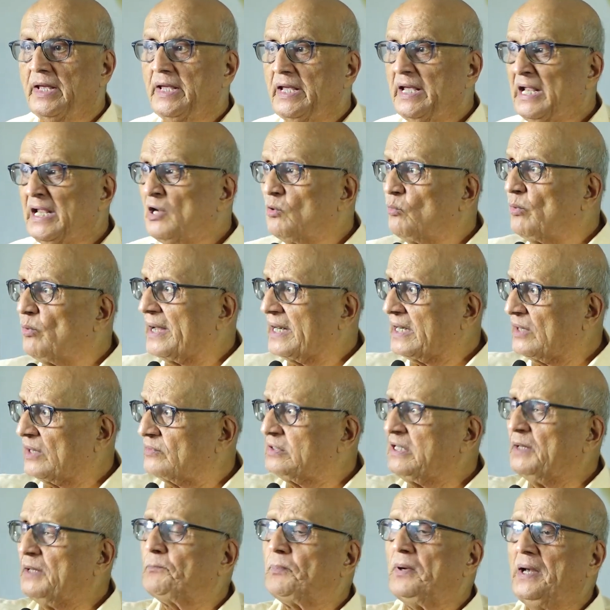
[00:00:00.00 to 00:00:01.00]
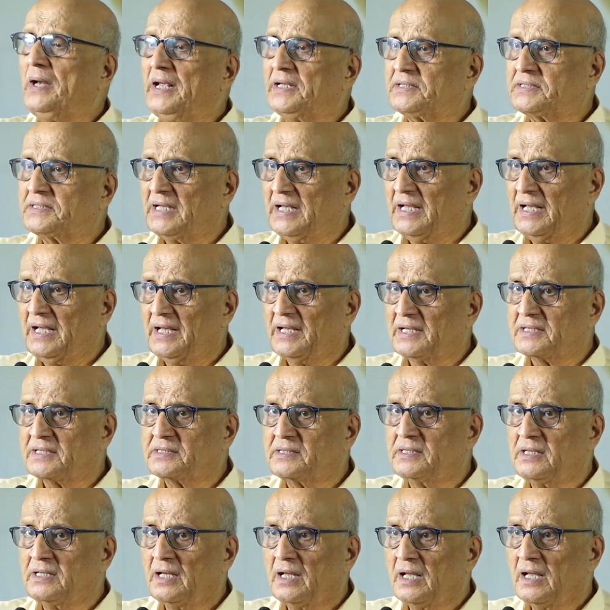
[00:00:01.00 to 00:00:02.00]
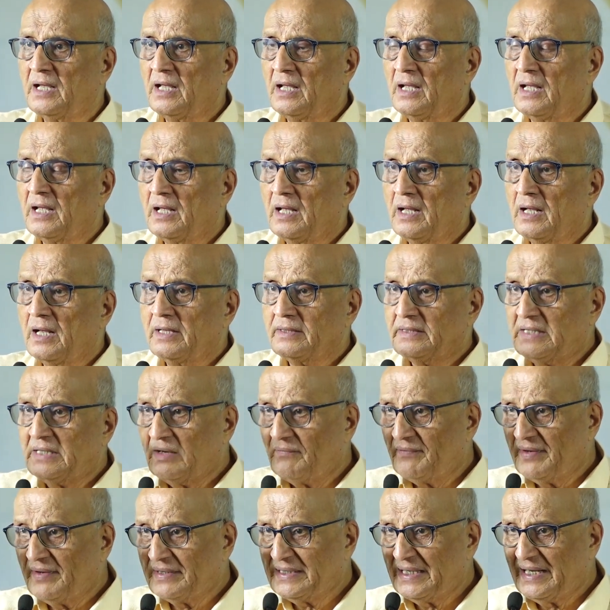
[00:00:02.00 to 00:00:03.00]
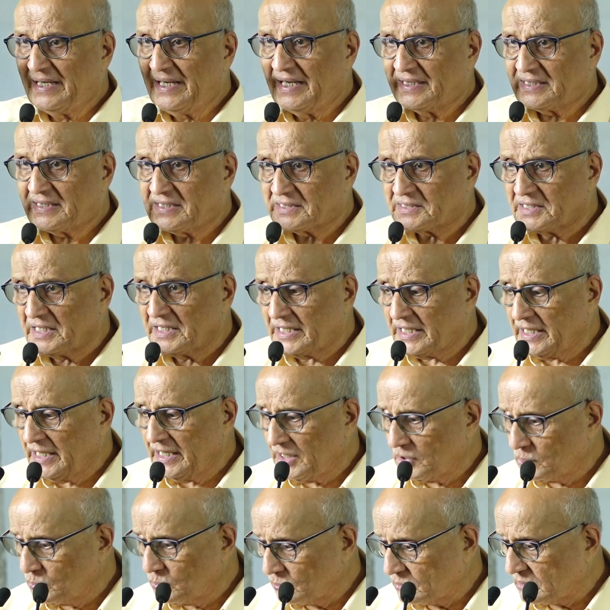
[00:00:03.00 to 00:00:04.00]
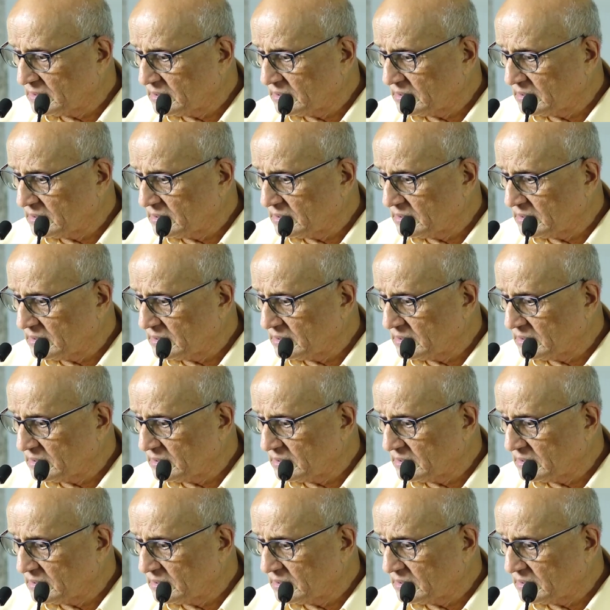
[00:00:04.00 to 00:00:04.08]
In one of the places, there was a necessity to